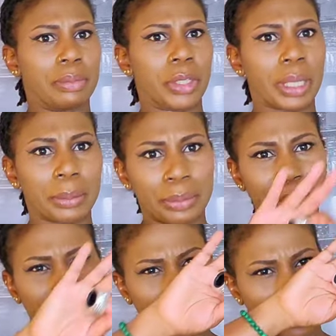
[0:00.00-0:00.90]
Okay.
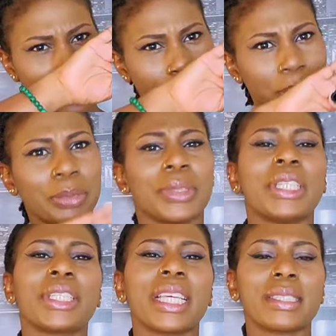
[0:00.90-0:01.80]

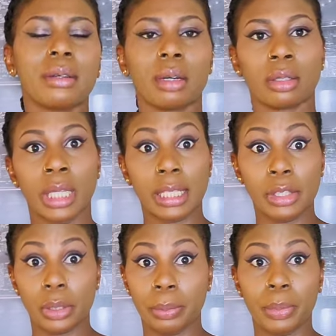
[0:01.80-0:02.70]
Here you get, oh, you're getting
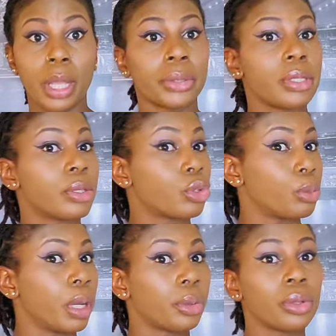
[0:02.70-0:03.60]
some berries,
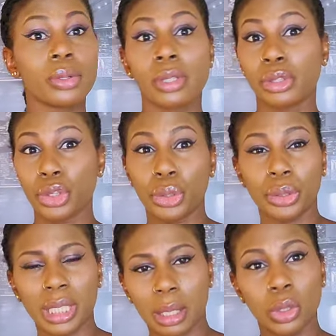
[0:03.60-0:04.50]
tuberose,
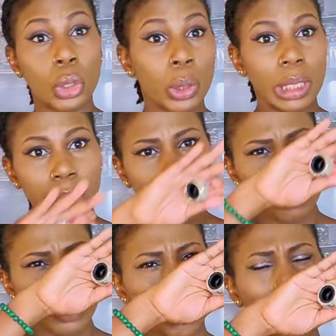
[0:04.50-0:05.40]
neoli,
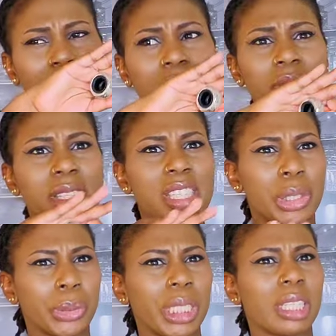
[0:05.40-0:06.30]
which gave you this
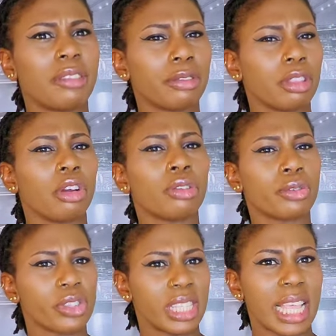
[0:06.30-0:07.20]
green and floral
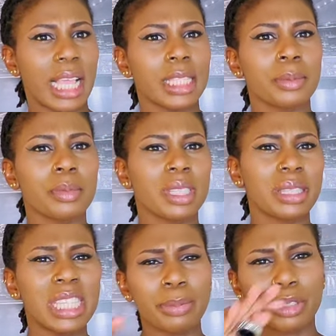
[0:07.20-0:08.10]
facet.
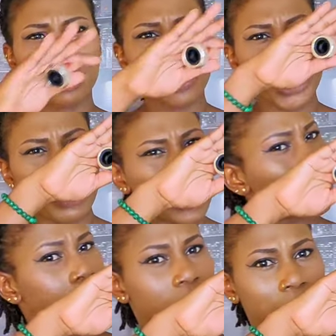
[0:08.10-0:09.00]
This perfume smells
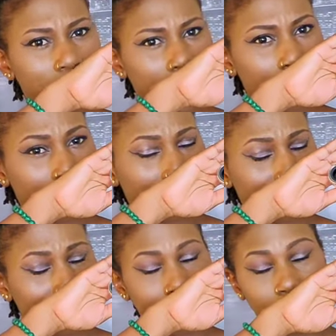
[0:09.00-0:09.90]
so stunning.
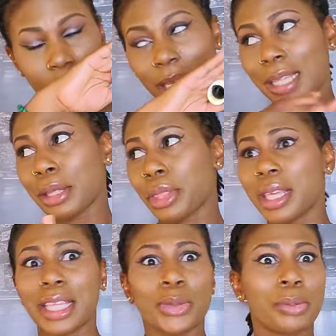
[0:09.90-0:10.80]
And I
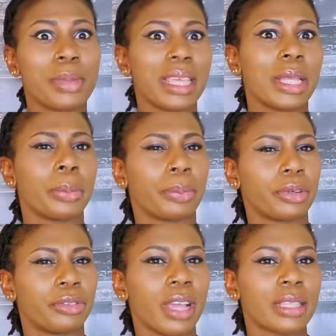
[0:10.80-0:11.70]
think it will make a
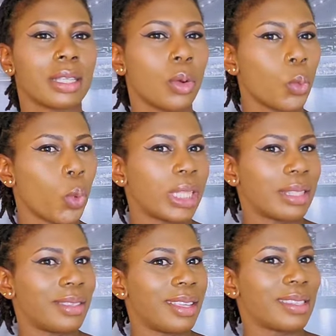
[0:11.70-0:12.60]
perfect
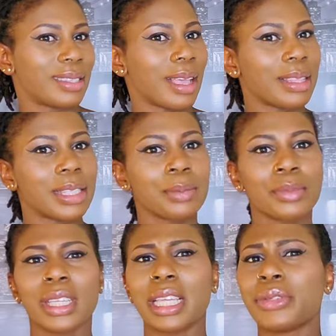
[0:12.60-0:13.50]
wedding day scent.
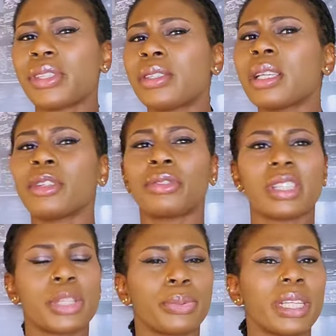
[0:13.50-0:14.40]
It is suitable for
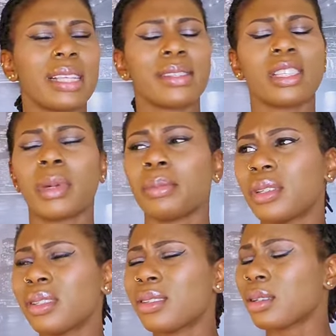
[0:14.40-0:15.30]
the spring and summer
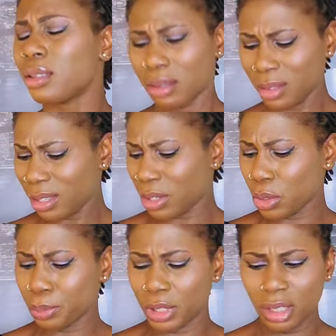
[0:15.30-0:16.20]
months. This is
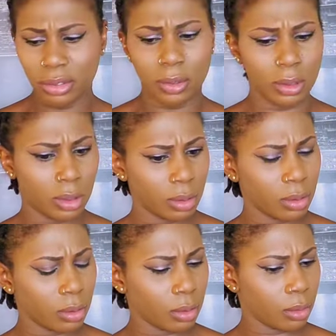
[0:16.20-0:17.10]
so beautiful.
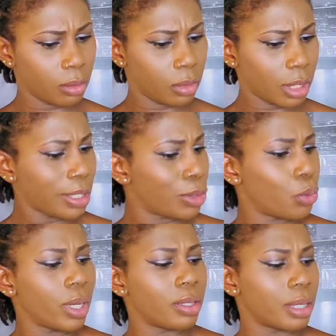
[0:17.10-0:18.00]
I need to
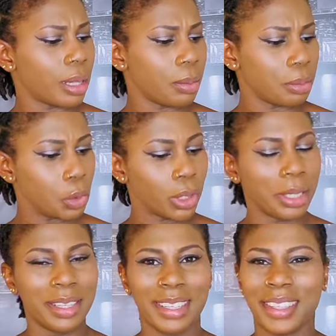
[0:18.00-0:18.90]
wear this a lot more.
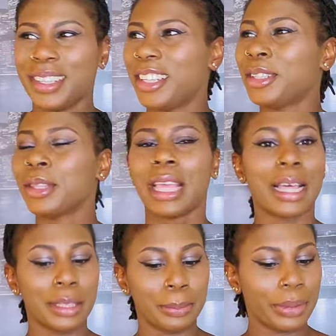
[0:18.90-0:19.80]

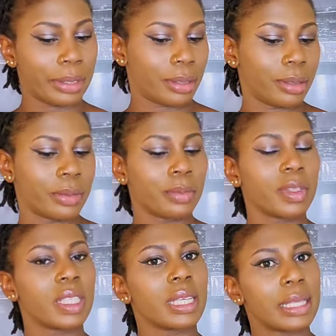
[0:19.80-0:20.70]
And the bottle
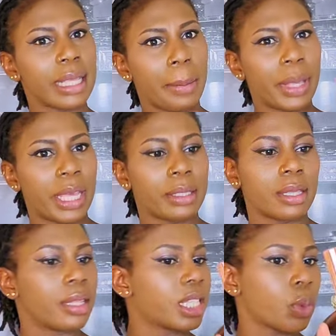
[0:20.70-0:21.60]
is
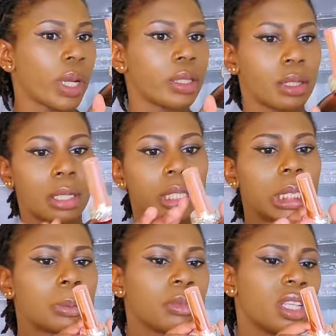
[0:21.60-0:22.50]
amazing. It's quite
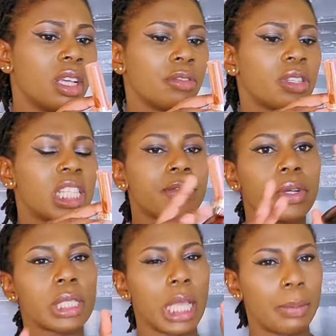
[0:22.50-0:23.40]
stunning. For this
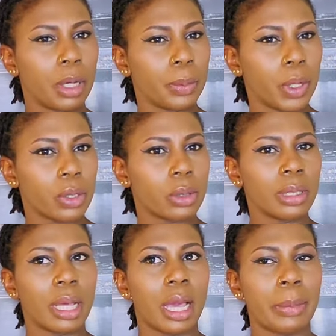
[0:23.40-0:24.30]
40ml
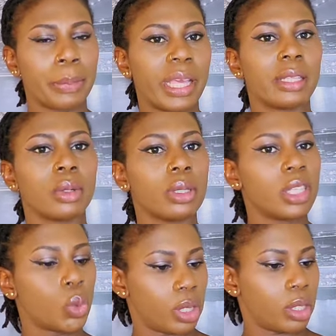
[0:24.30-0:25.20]
bottle, I paid only
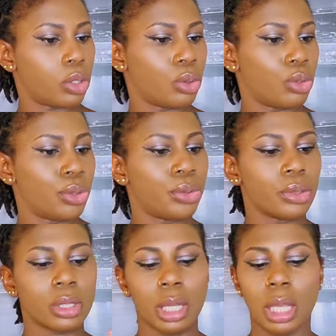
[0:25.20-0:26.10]
22
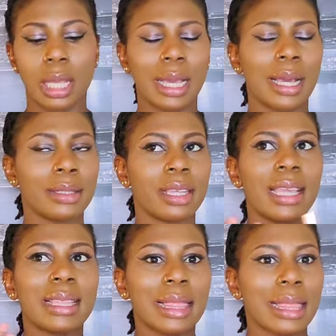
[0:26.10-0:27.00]
euros. And
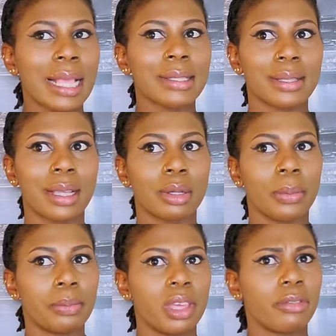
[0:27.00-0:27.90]
it lasted
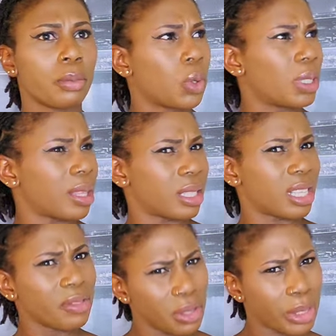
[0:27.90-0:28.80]
on me for more than
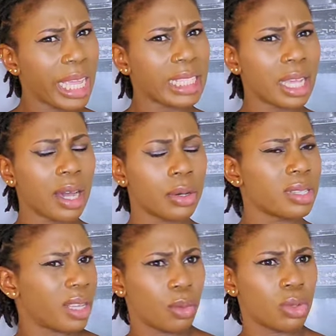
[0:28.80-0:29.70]
7 to 8
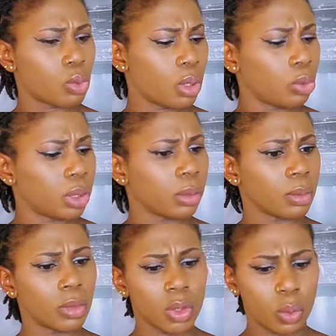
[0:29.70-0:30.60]
hours. I was wondering,
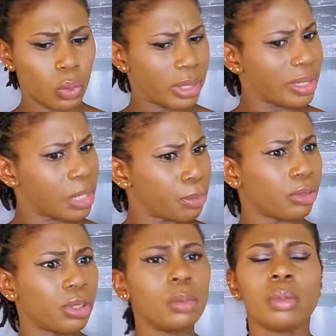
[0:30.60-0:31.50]
was it this
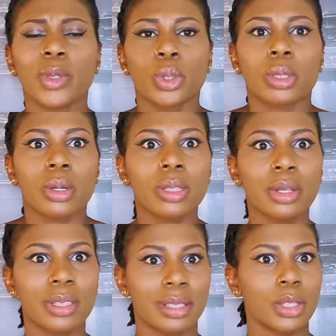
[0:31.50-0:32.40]
perfume? It only
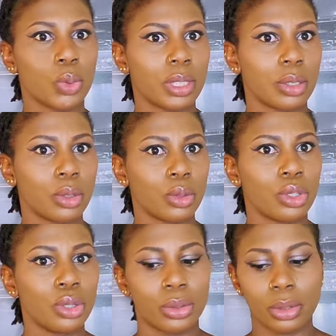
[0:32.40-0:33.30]
costed 22
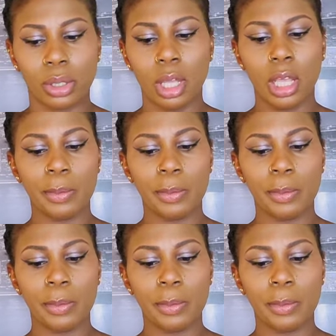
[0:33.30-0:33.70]
euros.